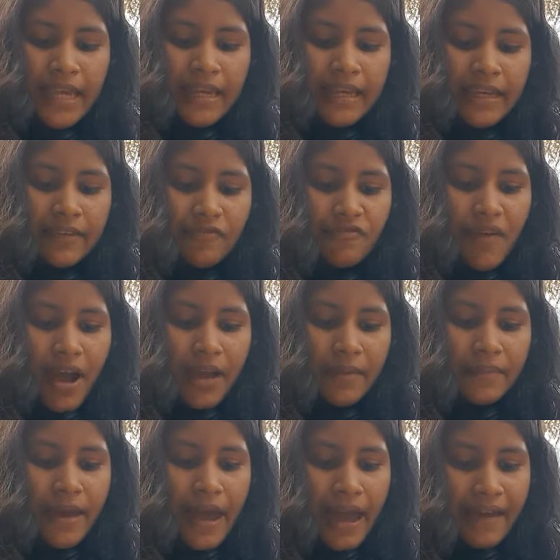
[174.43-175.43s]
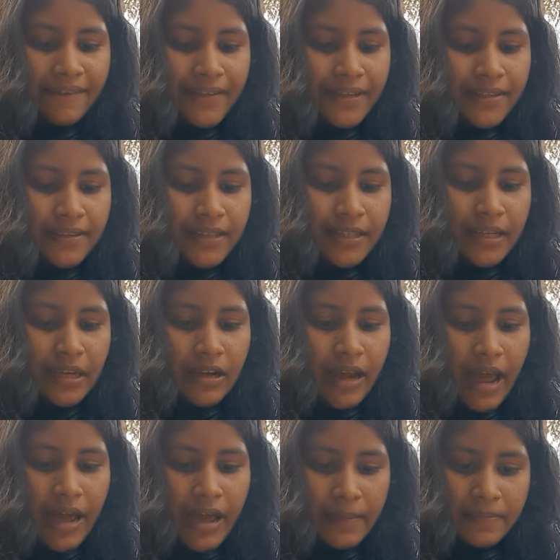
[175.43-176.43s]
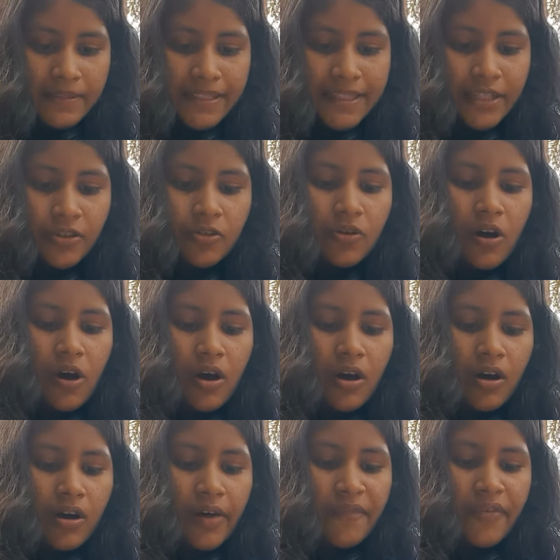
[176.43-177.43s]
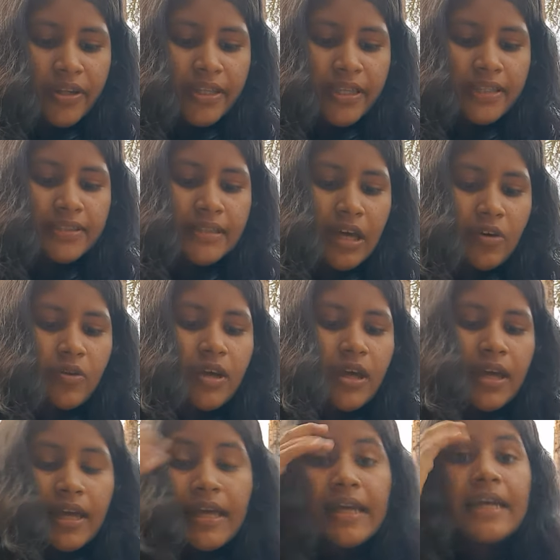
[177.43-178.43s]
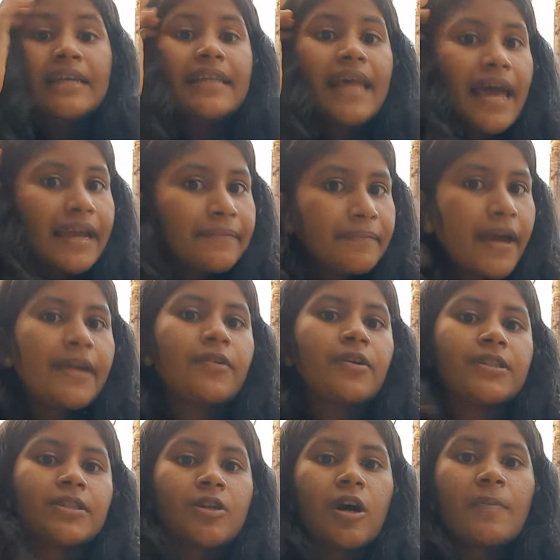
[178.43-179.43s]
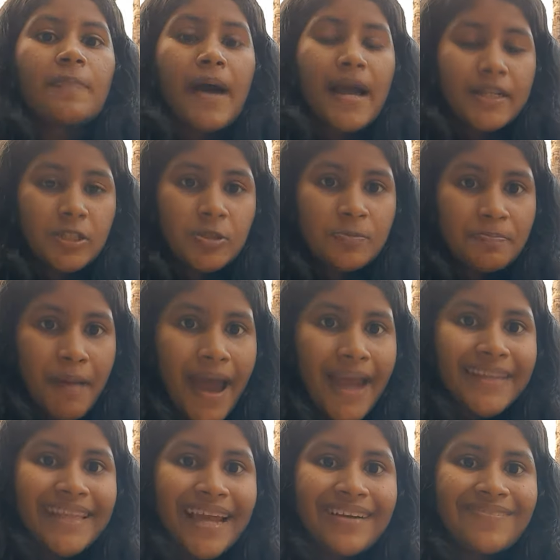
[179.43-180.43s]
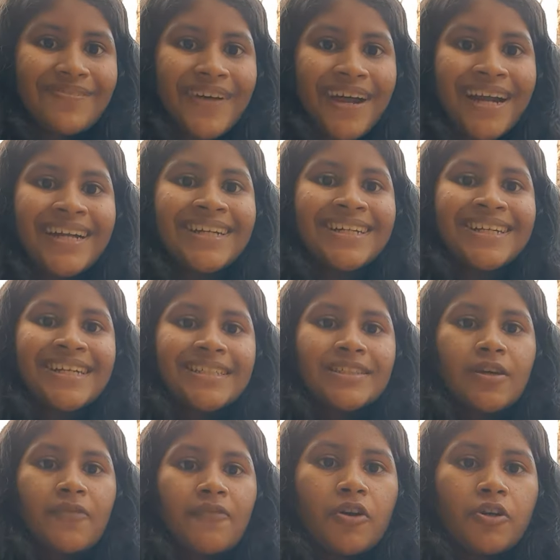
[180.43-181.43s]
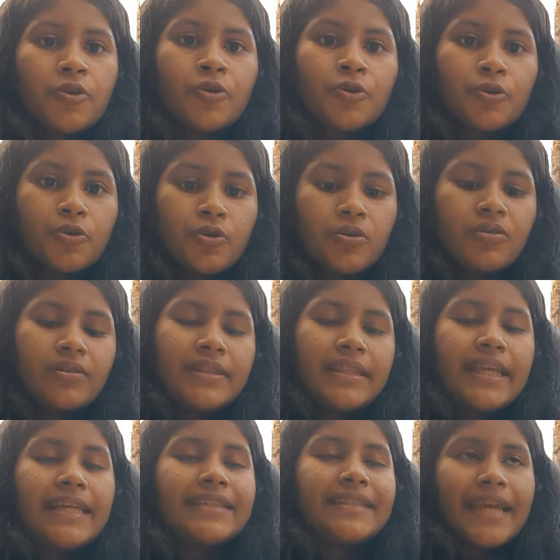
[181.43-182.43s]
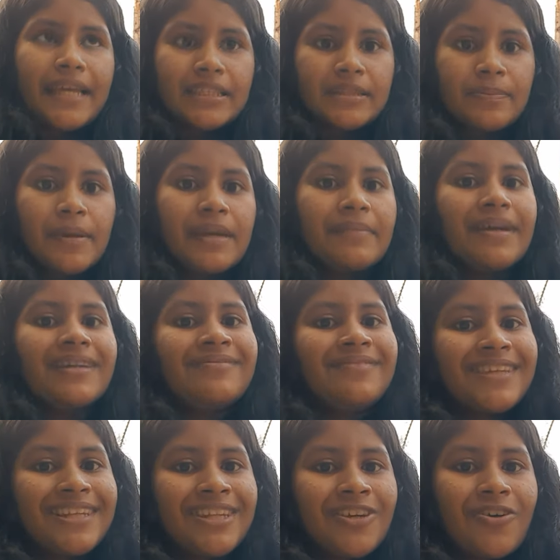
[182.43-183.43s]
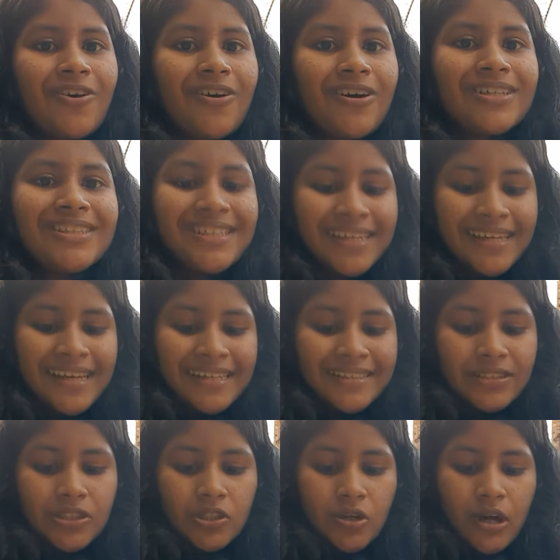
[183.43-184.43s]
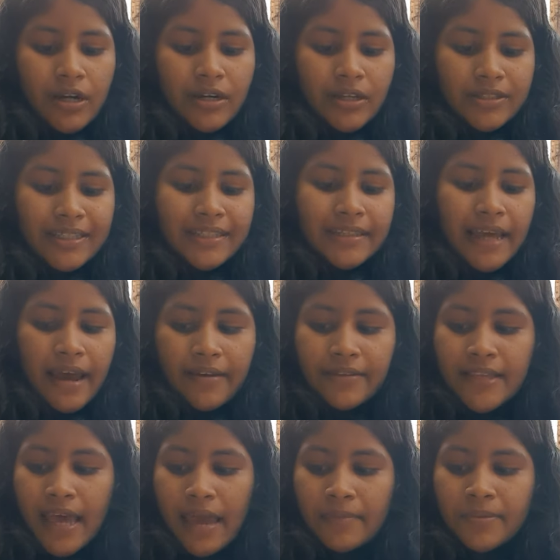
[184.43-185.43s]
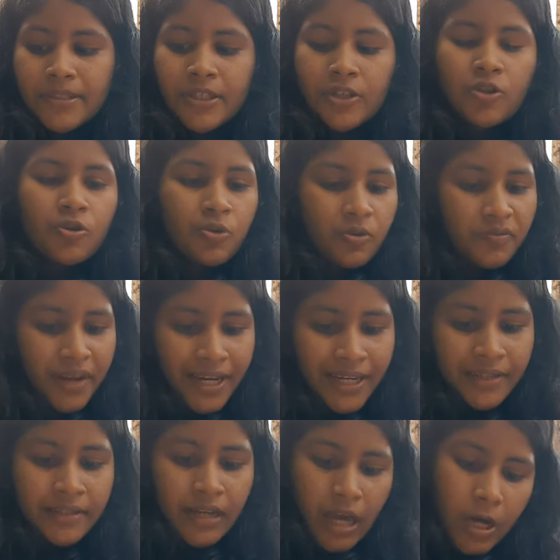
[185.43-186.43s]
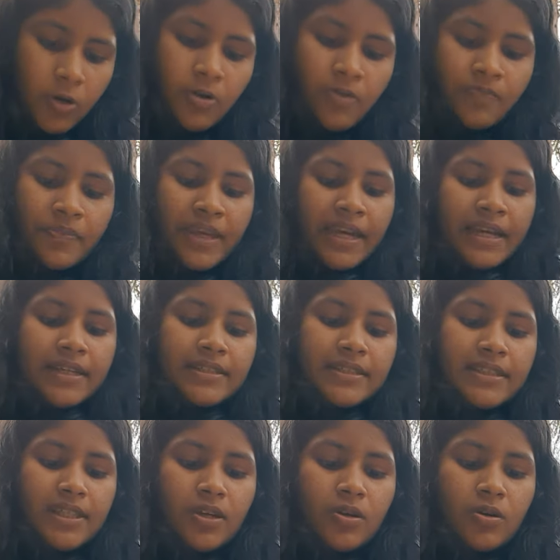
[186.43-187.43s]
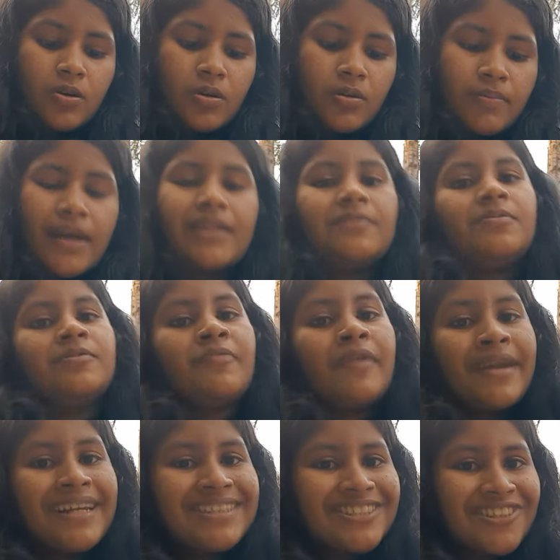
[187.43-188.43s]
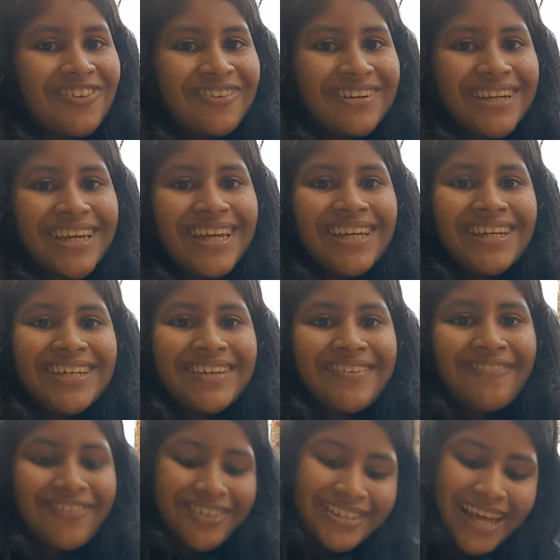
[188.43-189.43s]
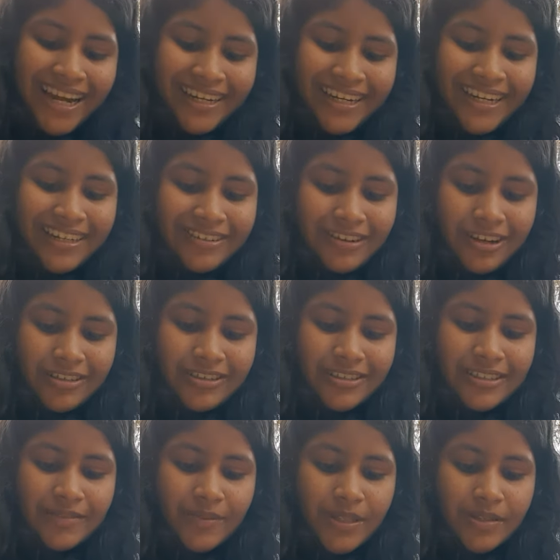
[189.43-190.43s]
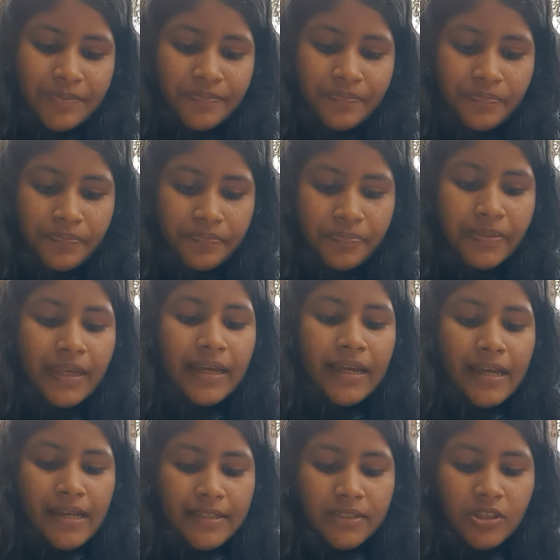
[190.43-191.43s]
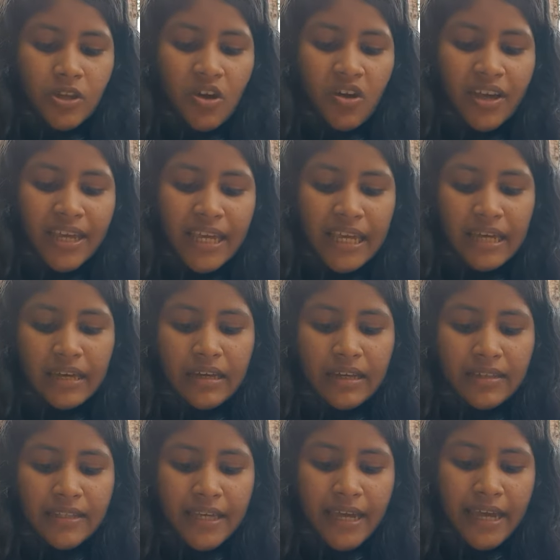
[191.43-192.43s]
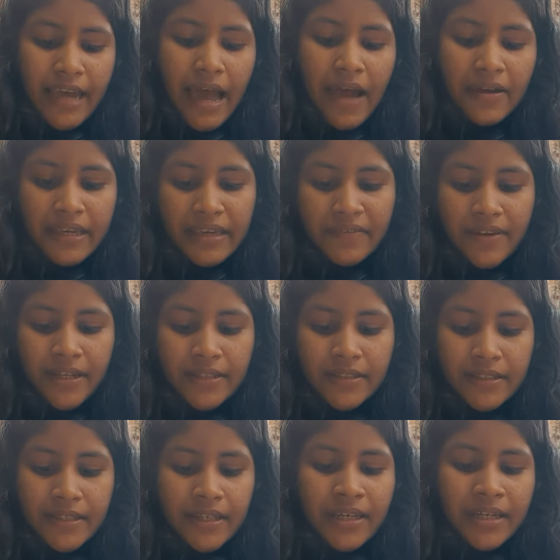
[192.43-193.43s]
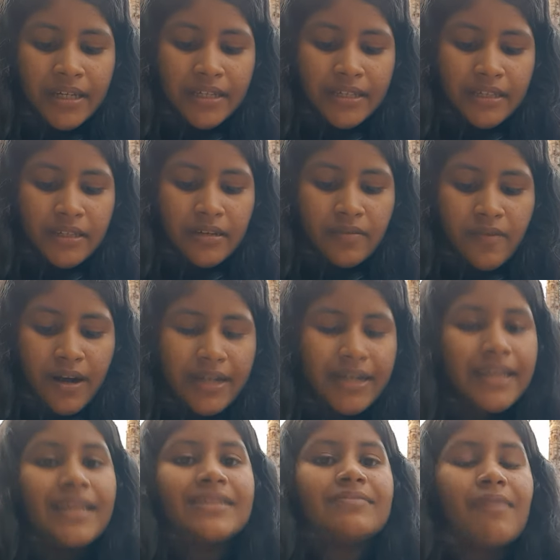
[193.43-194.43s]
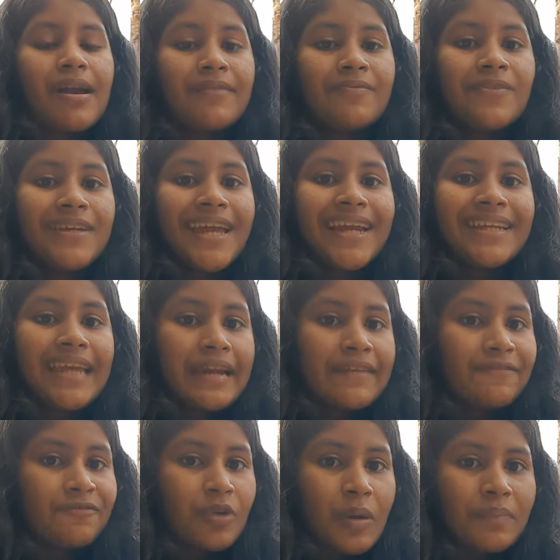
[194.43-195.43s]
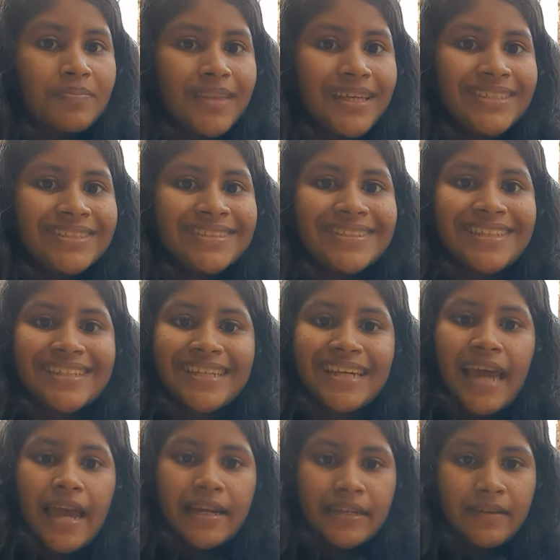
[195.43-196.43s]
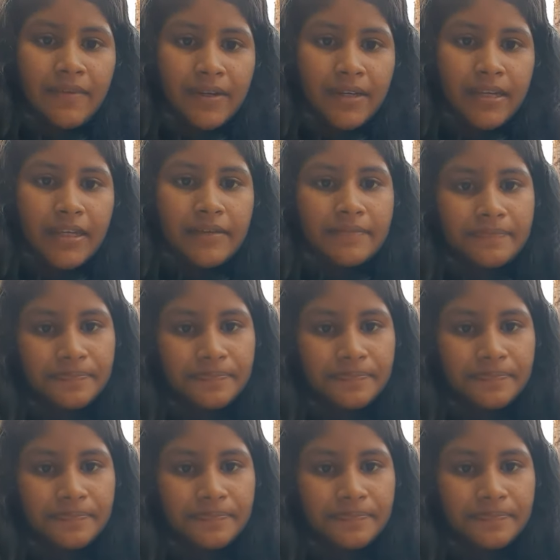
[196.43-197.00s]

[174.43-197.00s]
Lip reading: if I am having the ability to go for this now, light microscope, I should buy that one. So, to do these experiments with you all, so I doesn't have the ability to do it now. So, but very sorry for that inconceivable. So here they have given the what we can get from this activity.